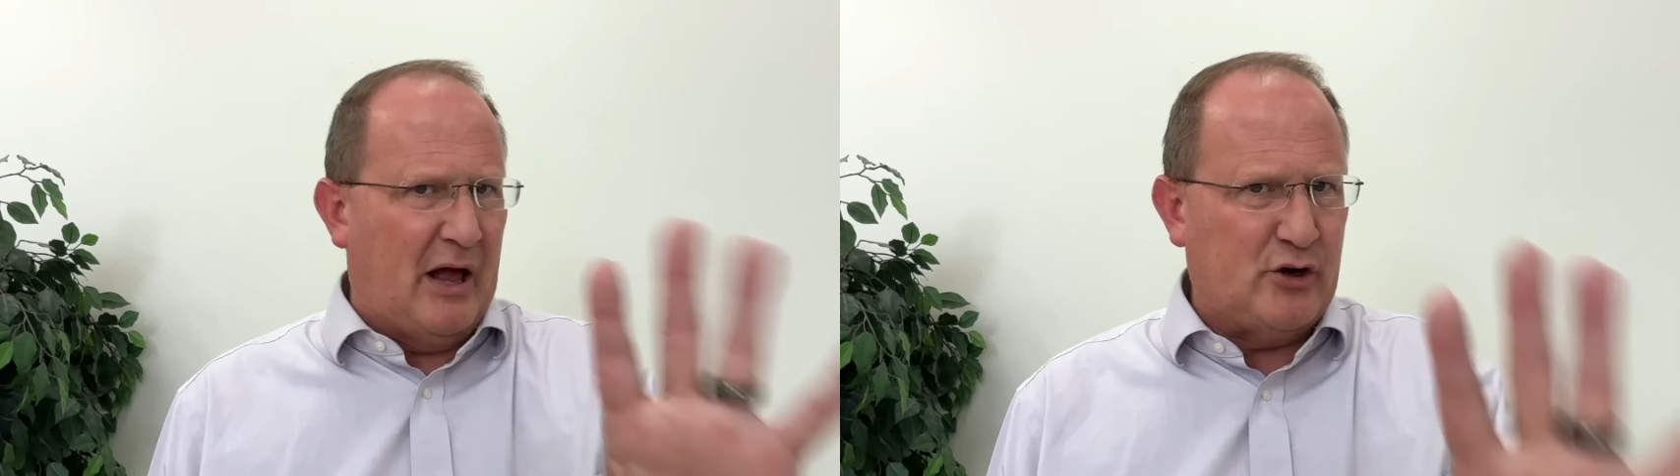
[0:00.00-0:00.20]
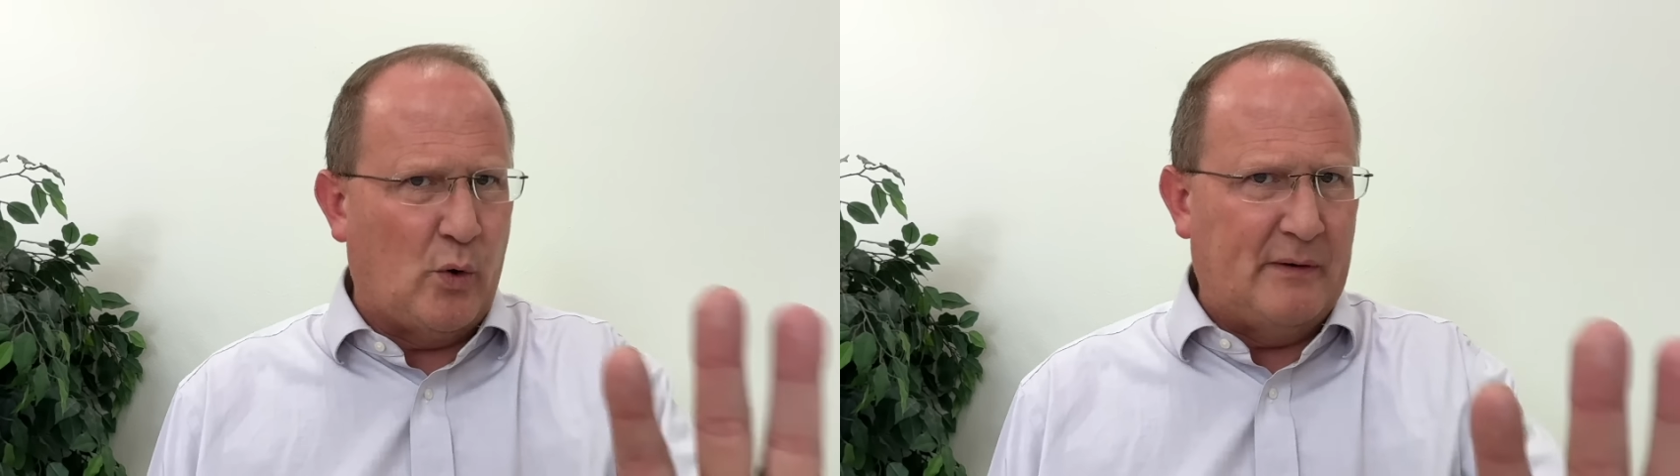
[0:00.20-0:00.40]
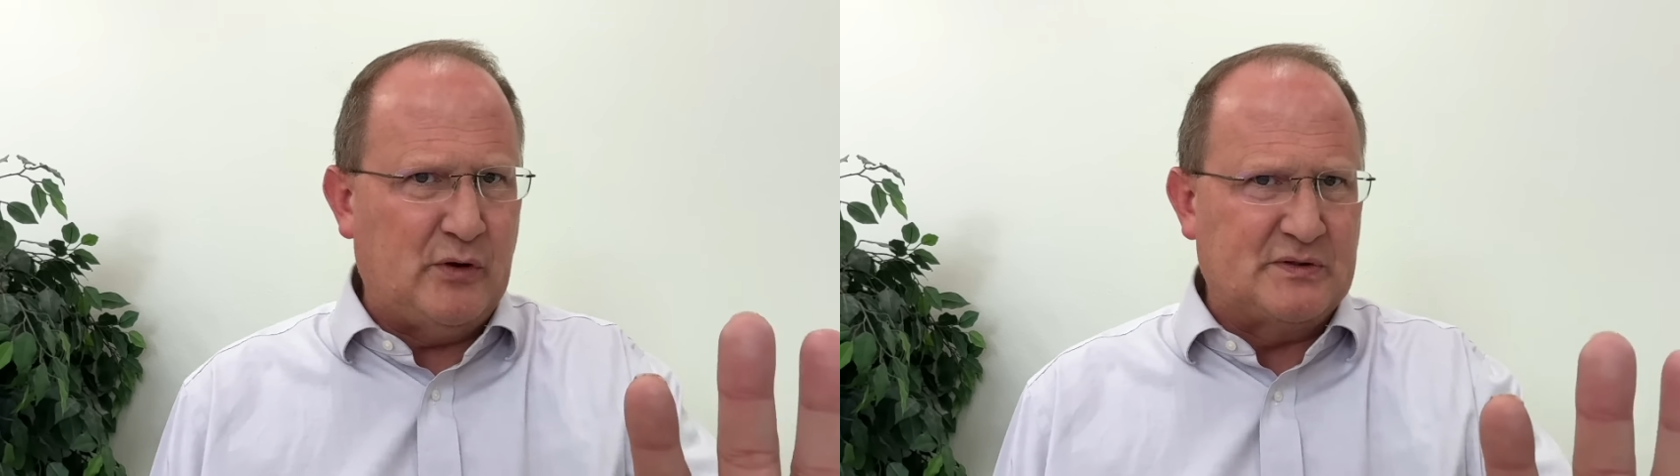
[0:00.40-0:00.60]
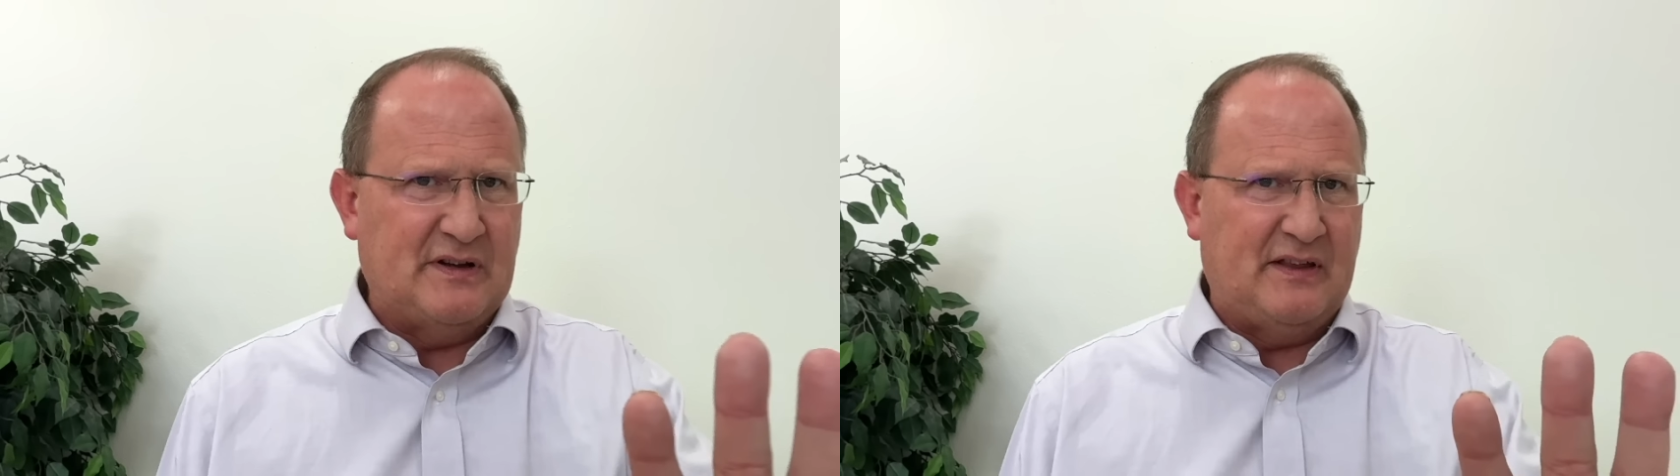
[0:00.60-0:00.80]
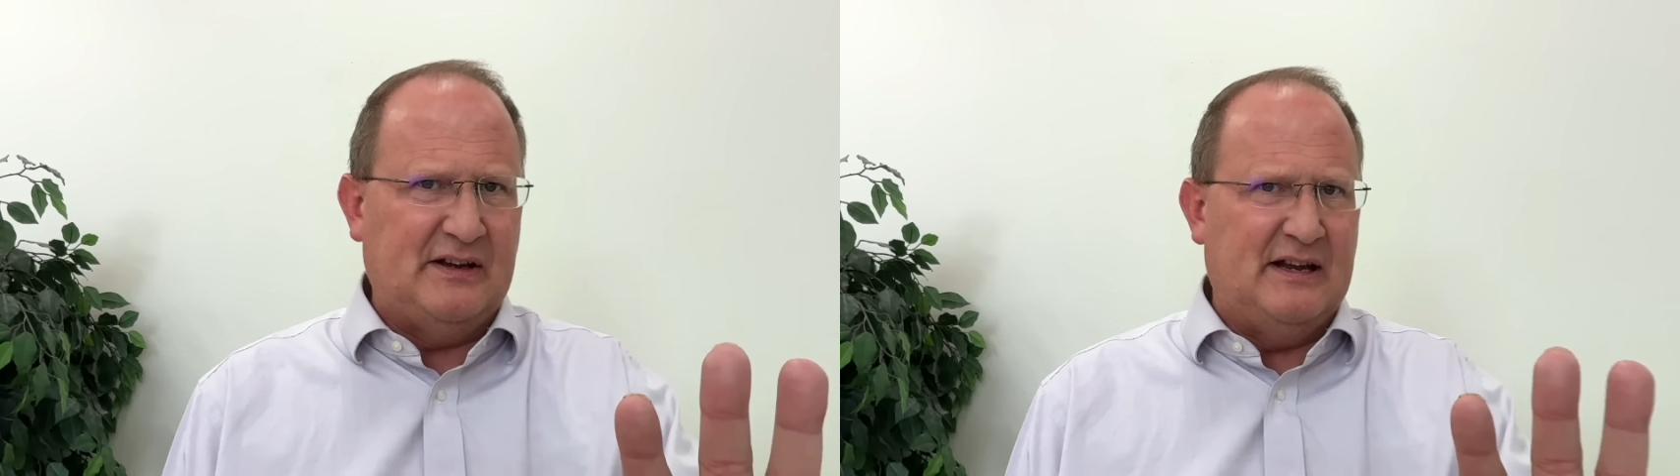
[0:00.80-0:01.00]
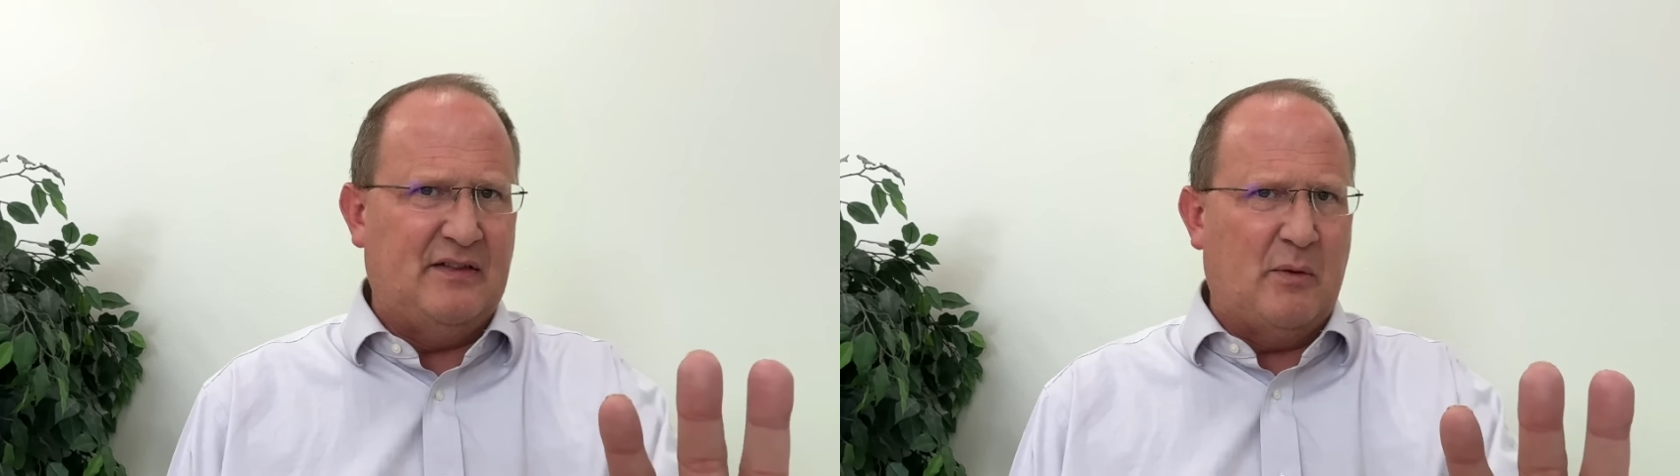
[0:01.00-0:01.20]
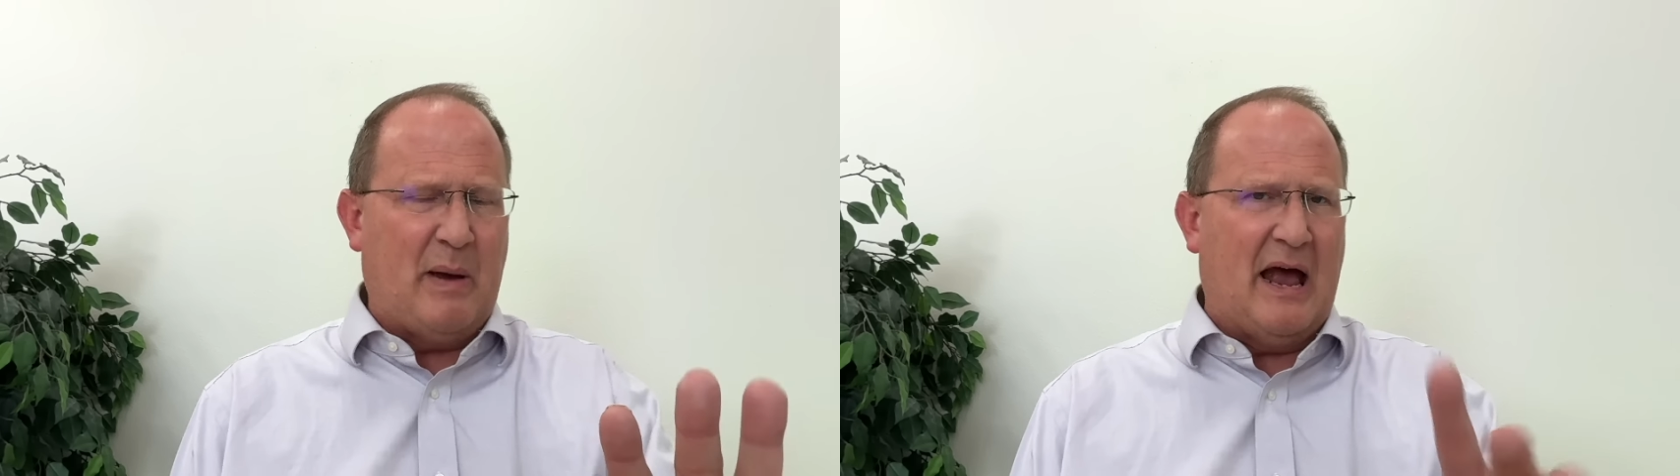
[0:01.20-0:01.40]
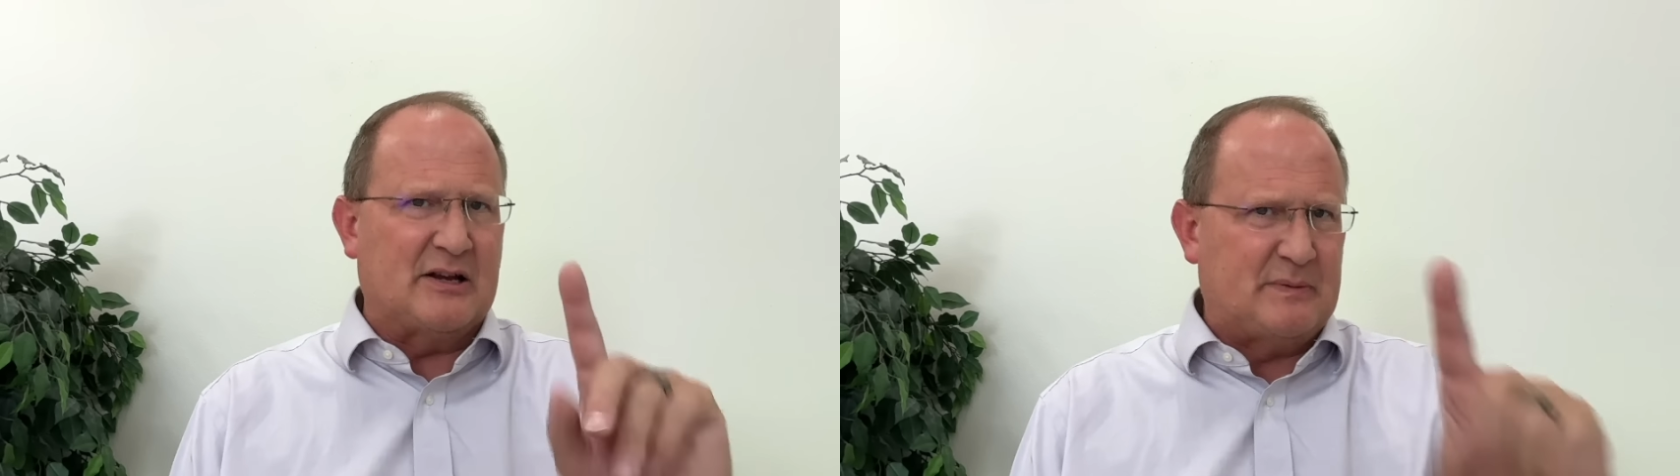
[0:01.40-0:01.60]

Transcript: I know I've used it in the past,